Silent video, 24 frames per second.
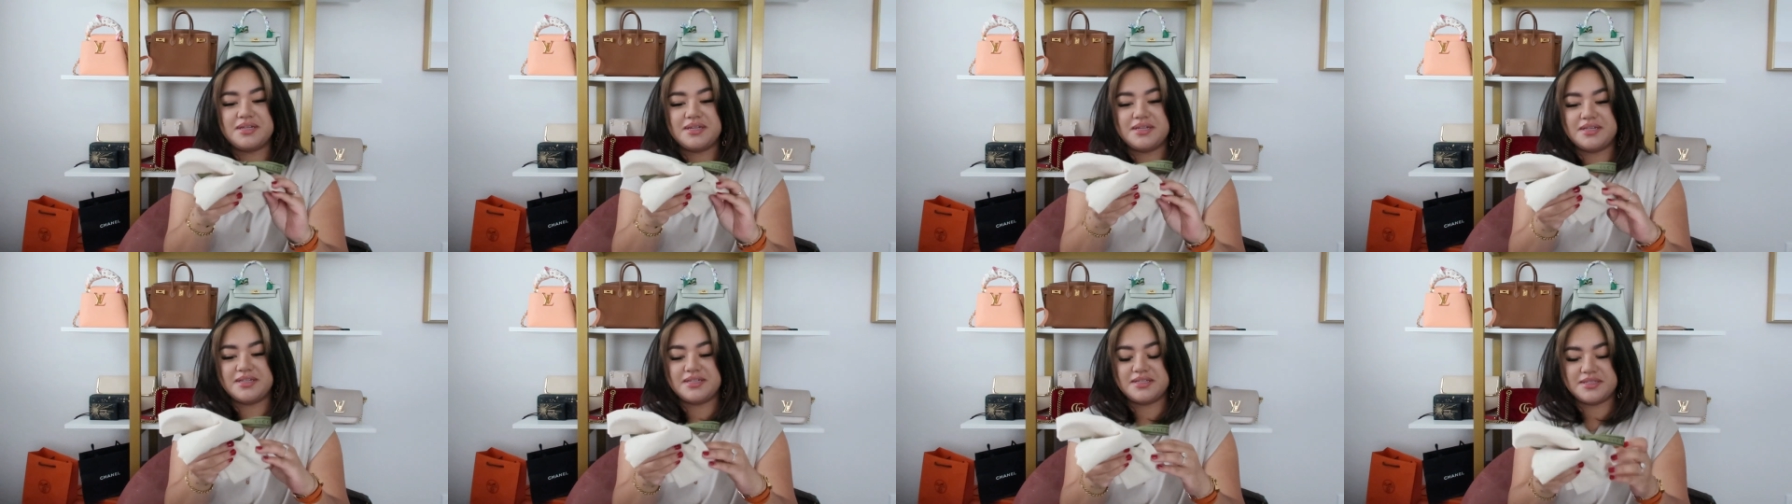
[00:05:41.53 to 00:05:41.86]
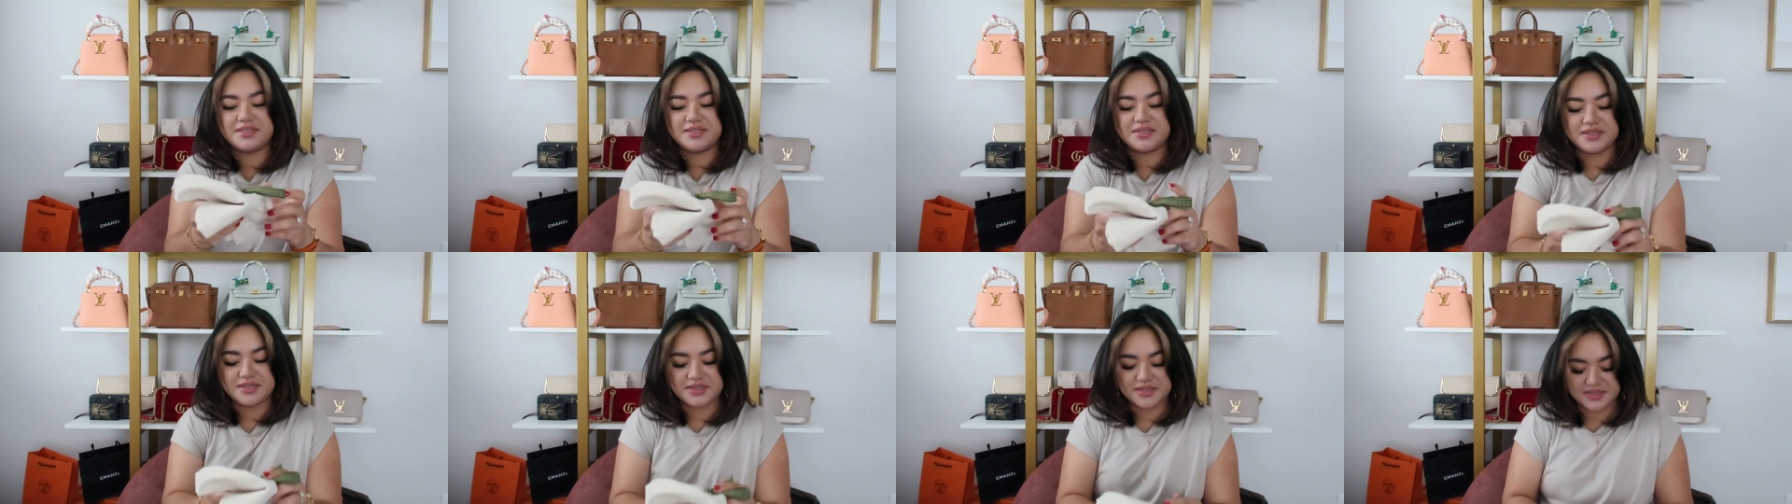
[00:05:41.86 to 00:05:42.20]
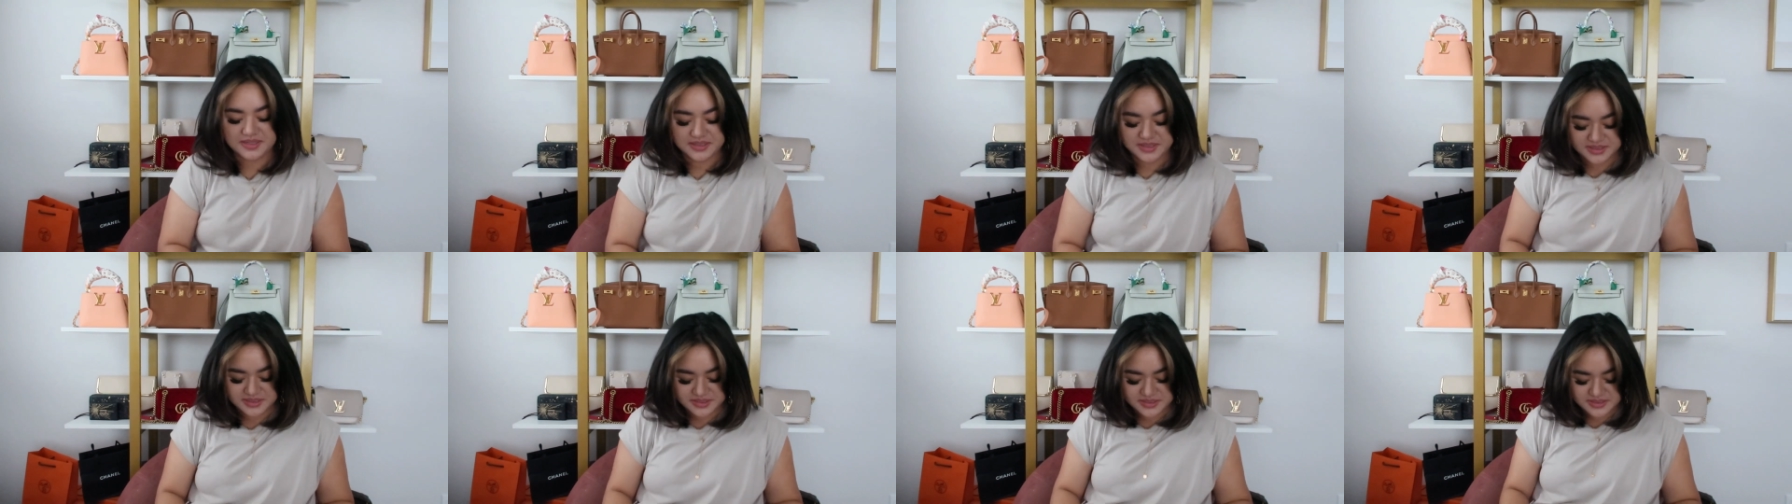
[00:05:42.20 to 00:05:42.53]
is.
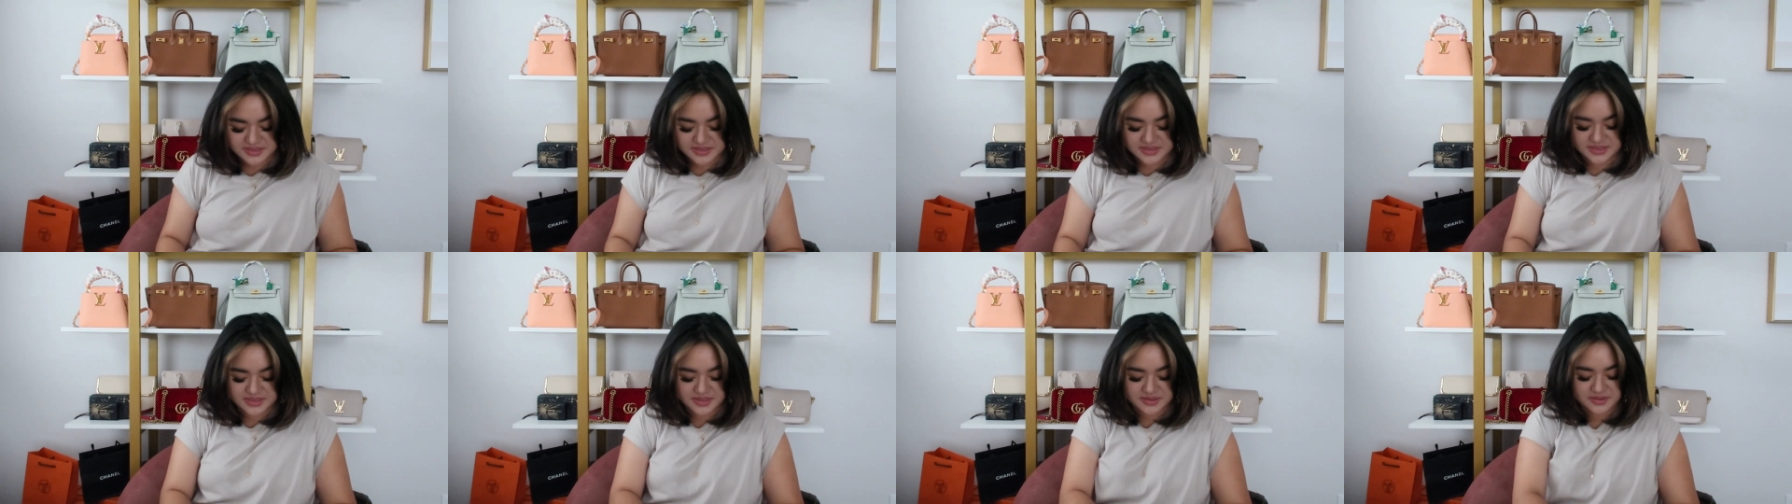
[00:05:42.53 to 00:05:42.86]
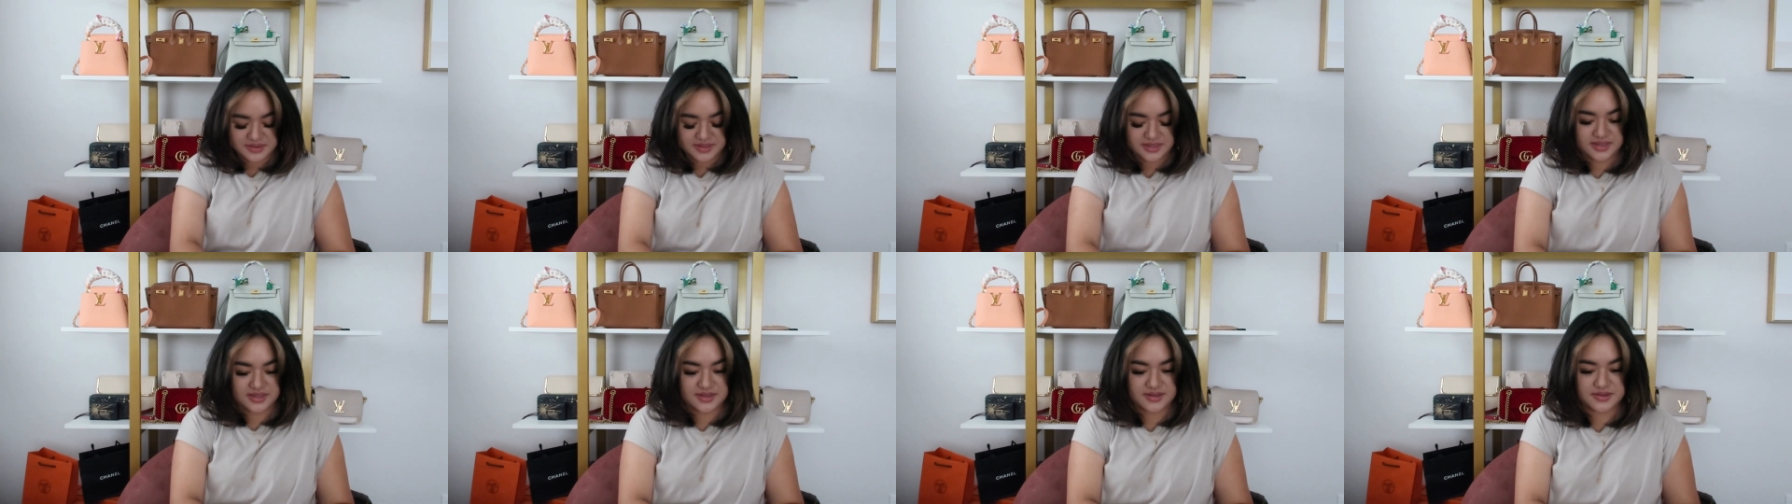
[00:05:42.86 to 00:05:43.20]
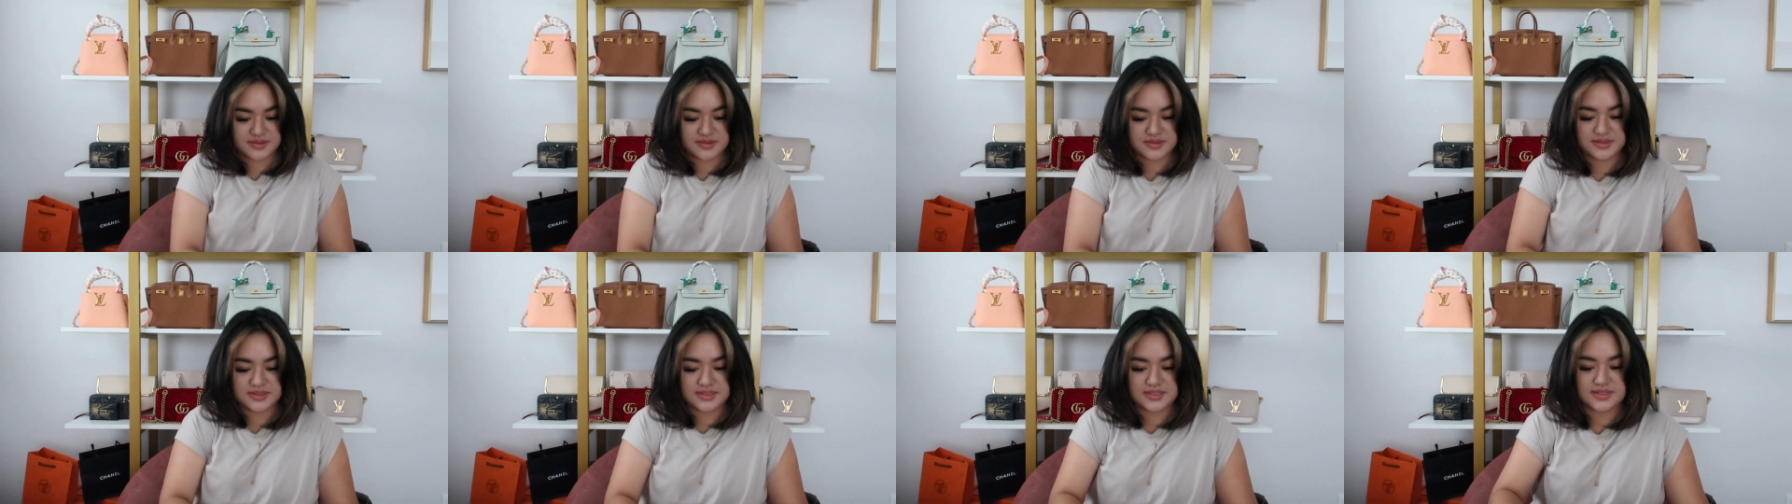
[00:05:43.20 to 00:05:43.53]
So
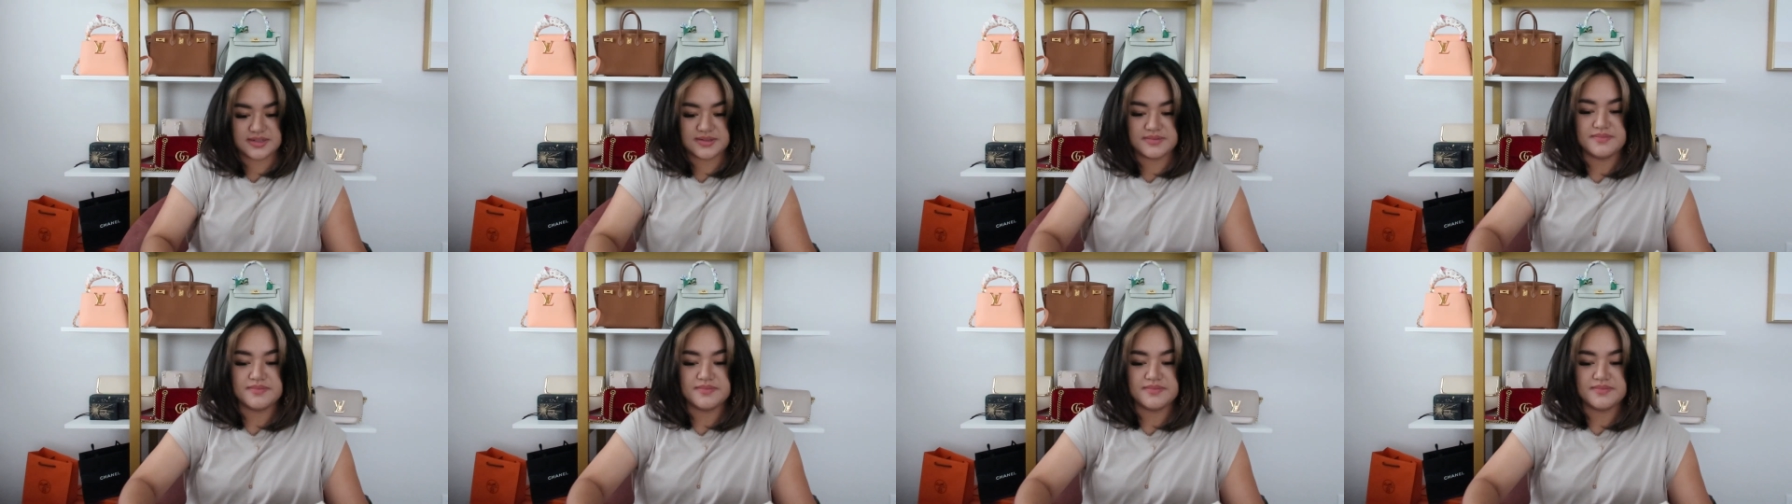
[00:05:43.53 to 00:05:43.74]
cute.